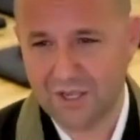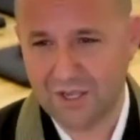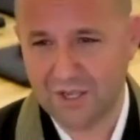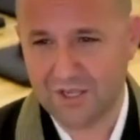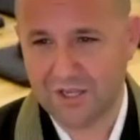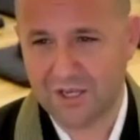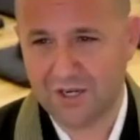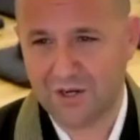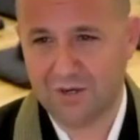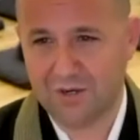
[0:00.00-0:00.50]

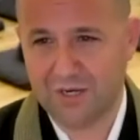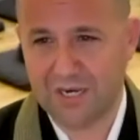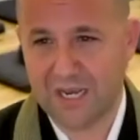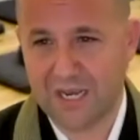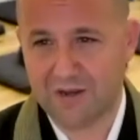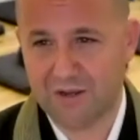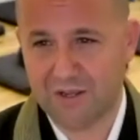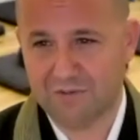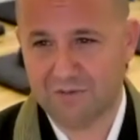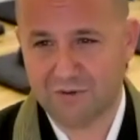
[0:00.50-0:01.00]
and now
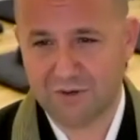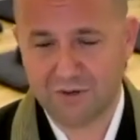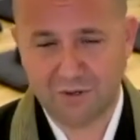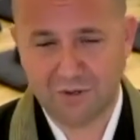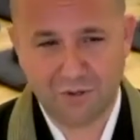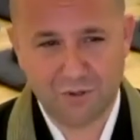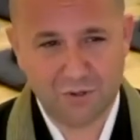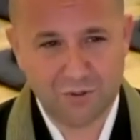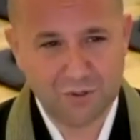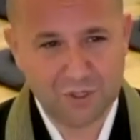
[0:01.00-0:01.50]
you have to
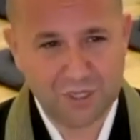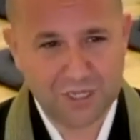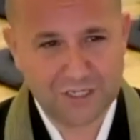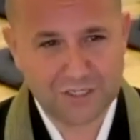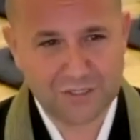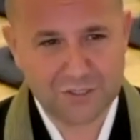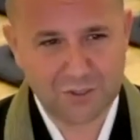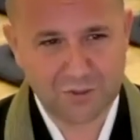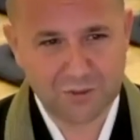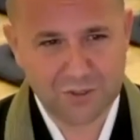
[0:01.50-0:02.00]
do
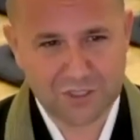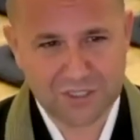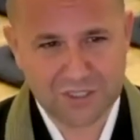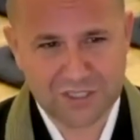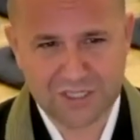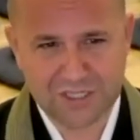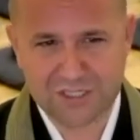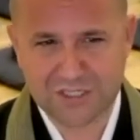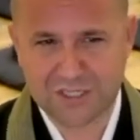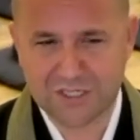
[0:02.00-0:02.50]

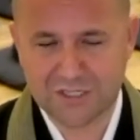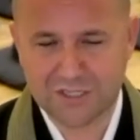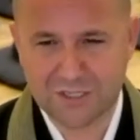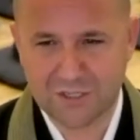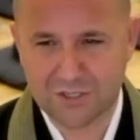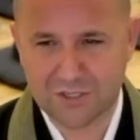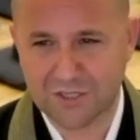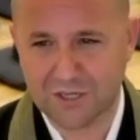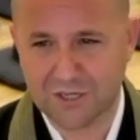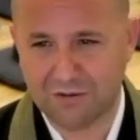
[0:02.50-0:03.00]
distance
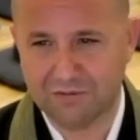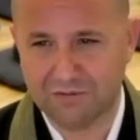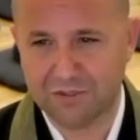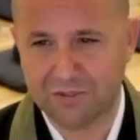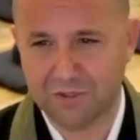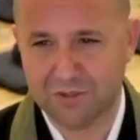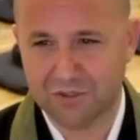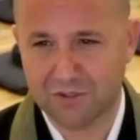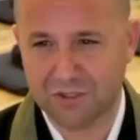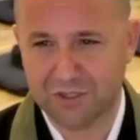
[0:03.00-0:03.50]
yourself
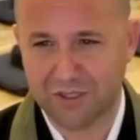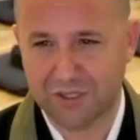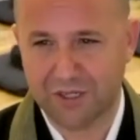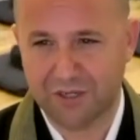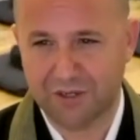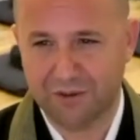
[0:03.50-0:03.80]
socially.